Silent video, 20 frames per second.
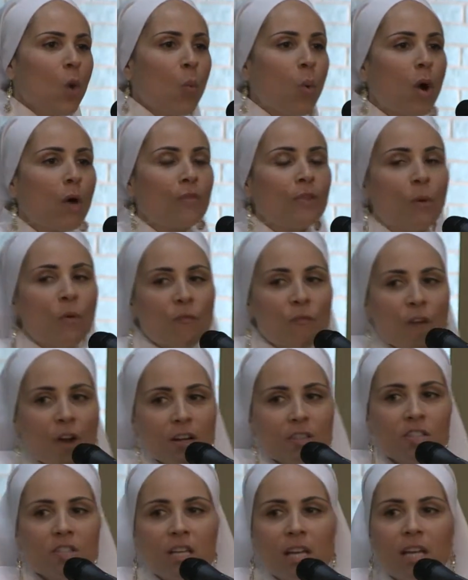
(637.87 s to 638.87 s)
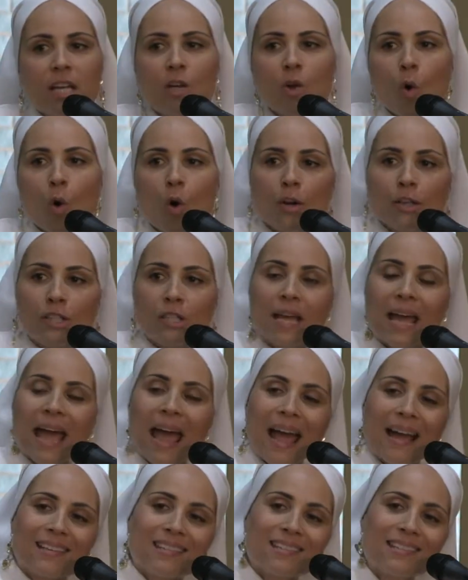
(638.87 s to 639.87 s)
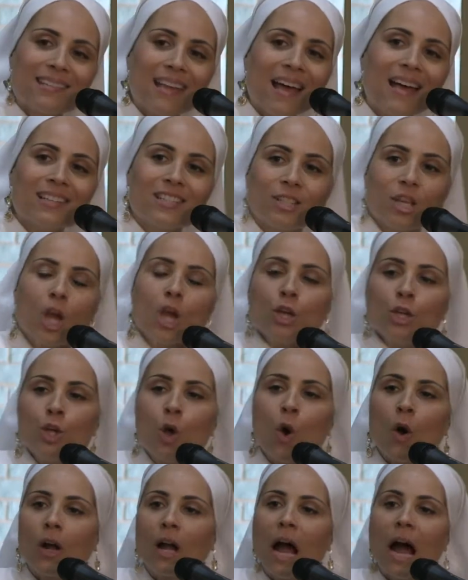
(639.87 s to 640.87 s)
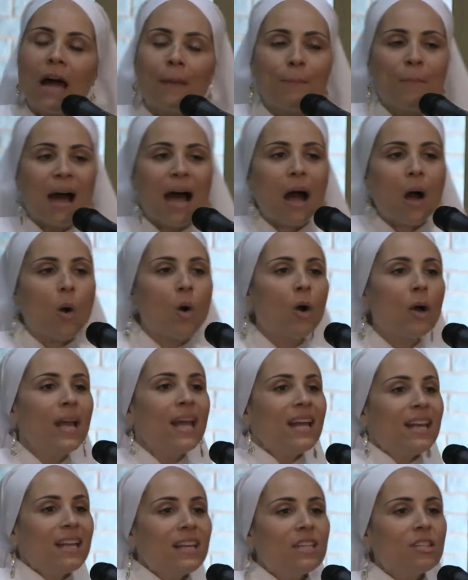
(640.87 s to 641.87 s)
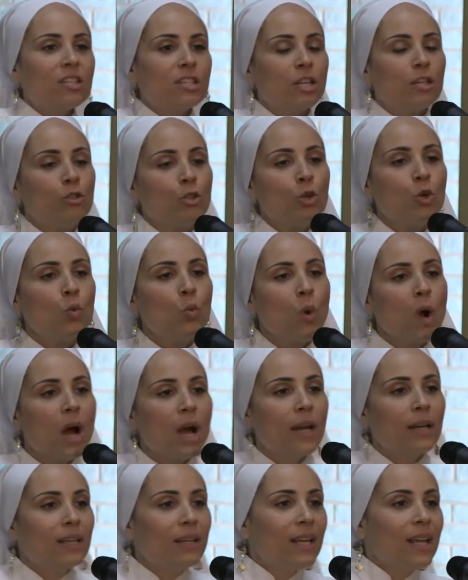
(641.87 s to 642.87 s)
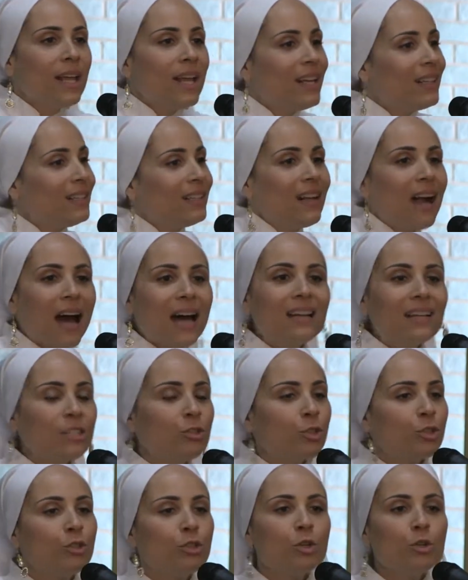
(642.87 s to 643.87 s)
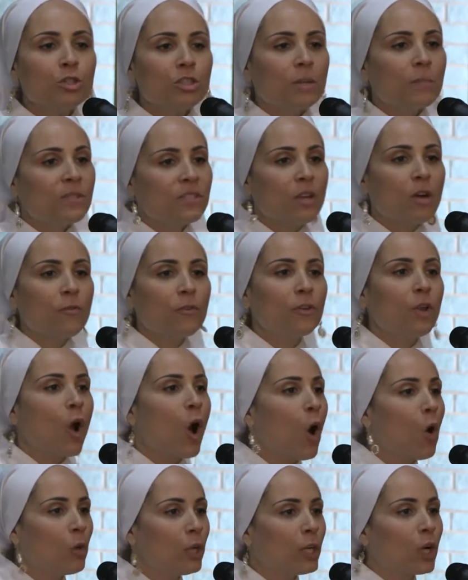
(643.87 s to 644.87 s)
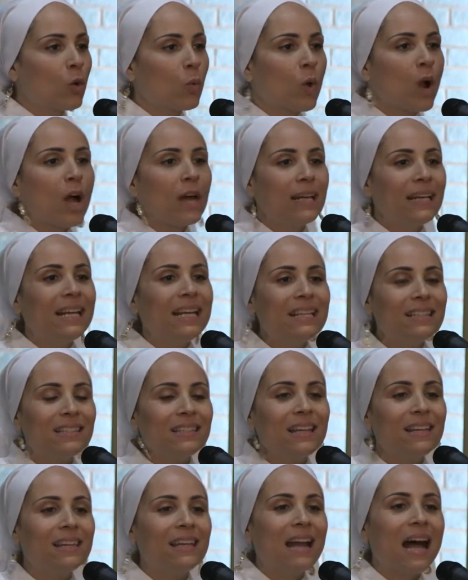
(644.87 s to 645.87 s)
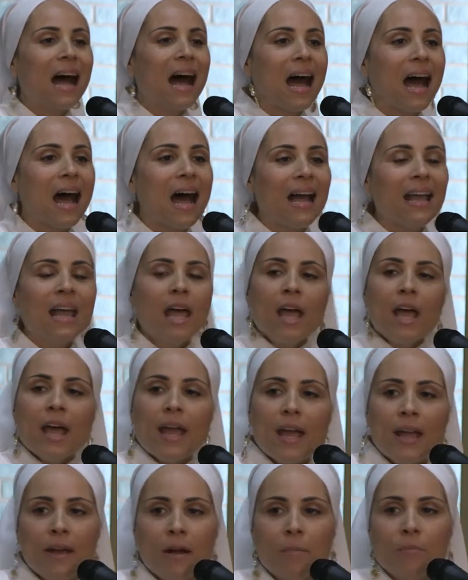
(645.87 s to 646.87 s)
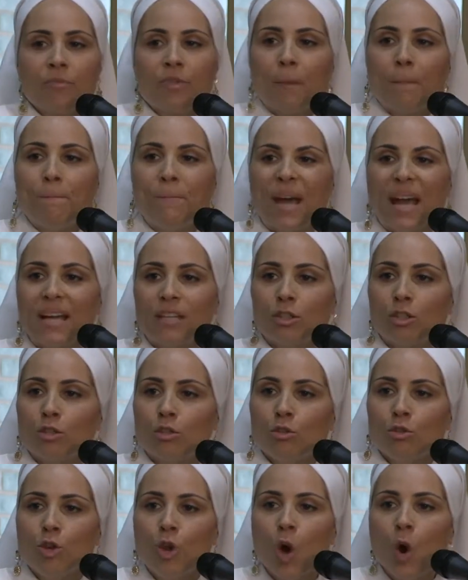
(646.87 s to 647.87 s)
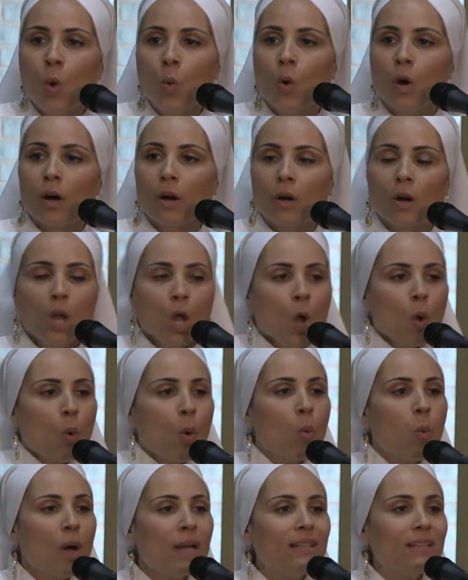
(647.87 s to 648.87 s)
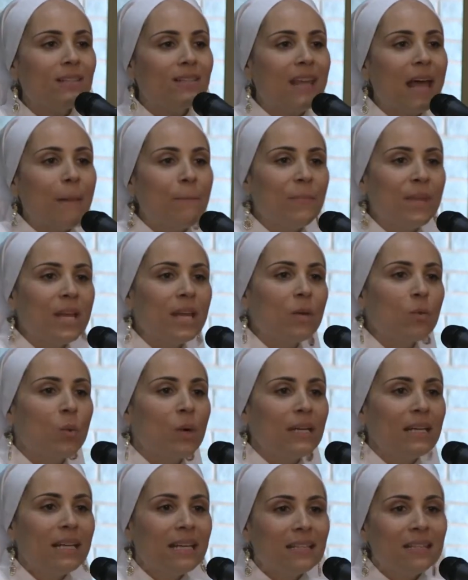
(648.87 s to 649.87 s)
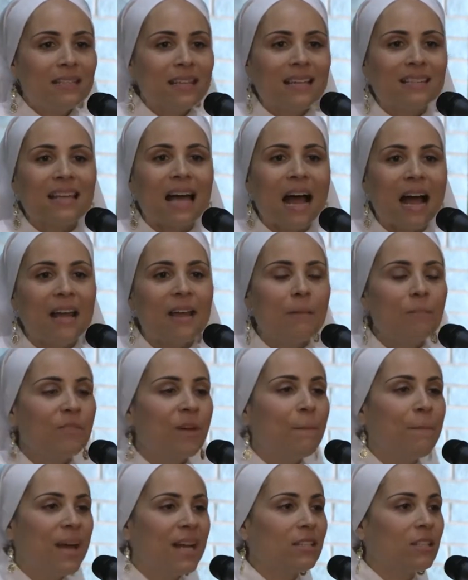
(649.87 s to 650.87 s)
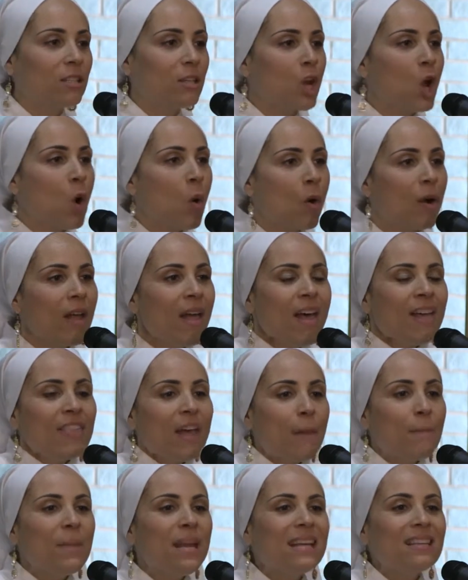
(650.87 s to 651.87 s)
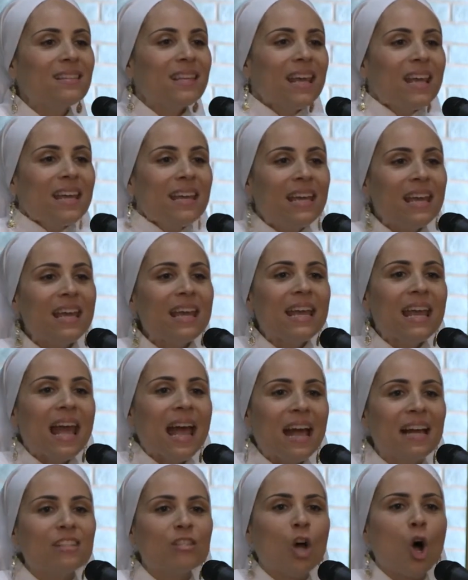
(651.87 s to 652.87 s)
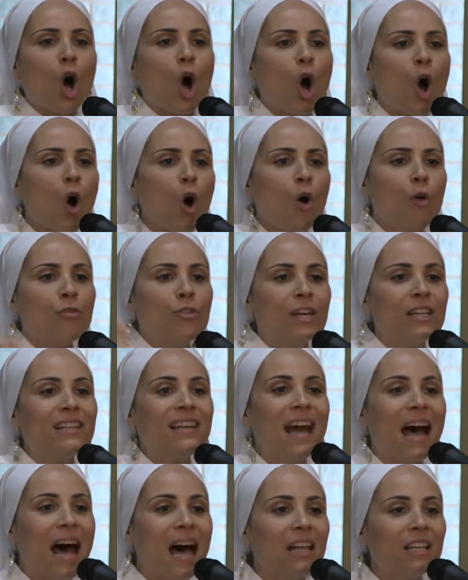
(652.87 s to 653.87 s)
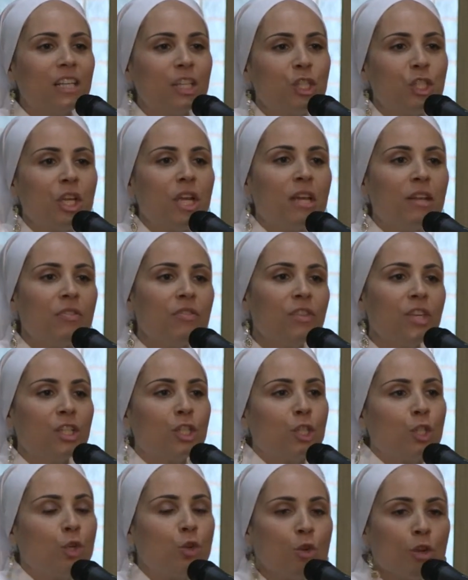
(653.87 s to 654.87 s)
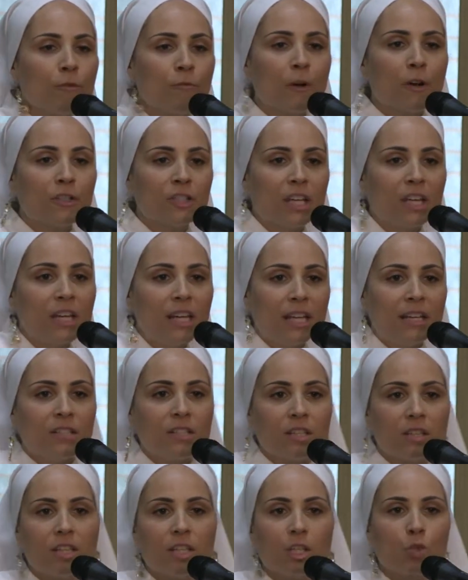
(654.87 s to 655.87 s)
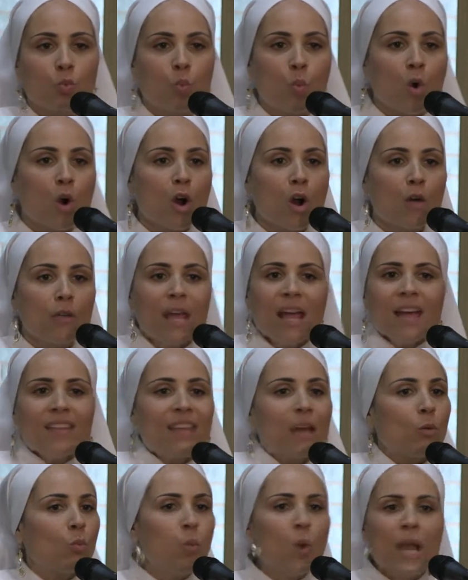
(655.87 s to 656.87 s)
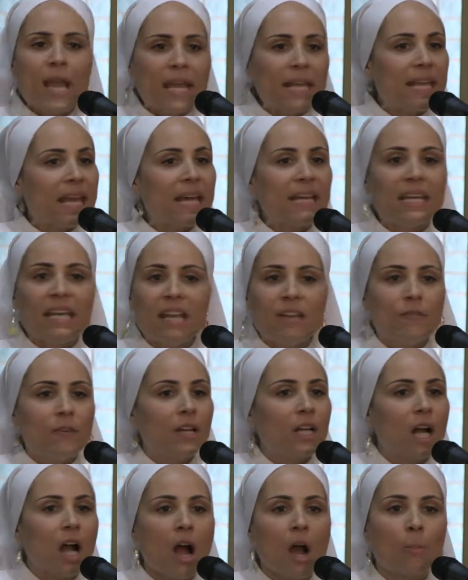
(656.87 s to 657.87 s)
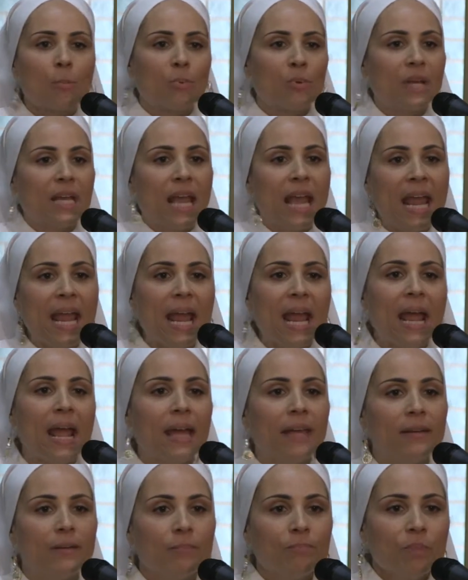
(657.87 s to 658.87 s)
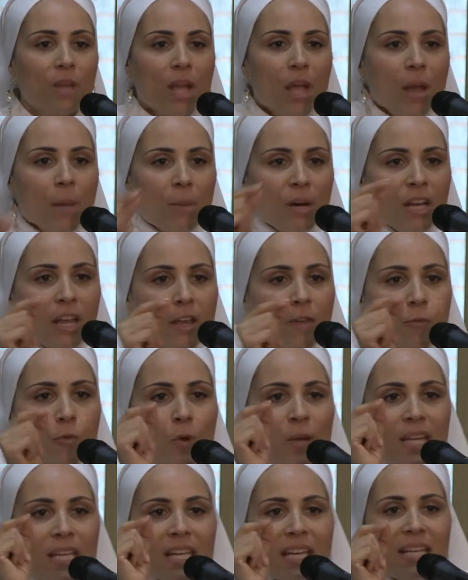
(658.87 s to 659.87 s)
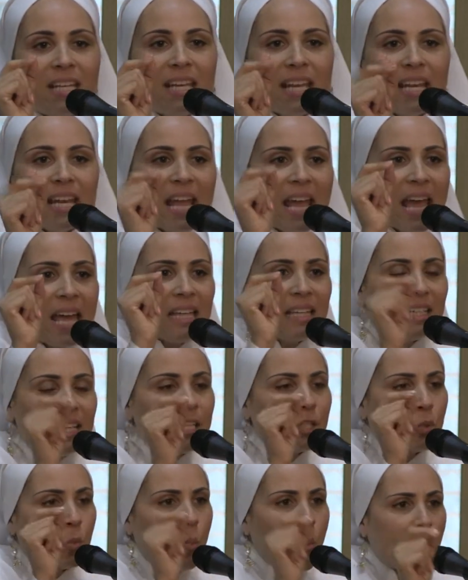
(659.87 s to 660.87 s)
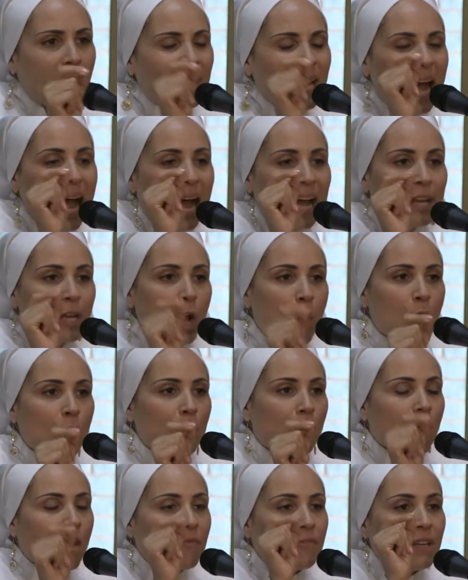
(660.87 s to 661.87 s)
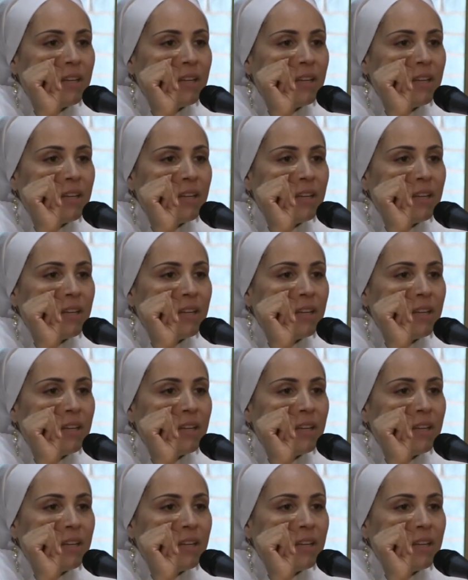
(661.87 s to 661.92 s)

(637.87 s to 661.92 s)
Well, the first thing in order to access your God power is to do what? God introduced himself in the Holy Quran, and he said that I am the best knower. Well, what does that mean when he says I am the best knower? That means he has all the knowledge in this universe and into this world that we can even comprehend. But if we can get at least one iota of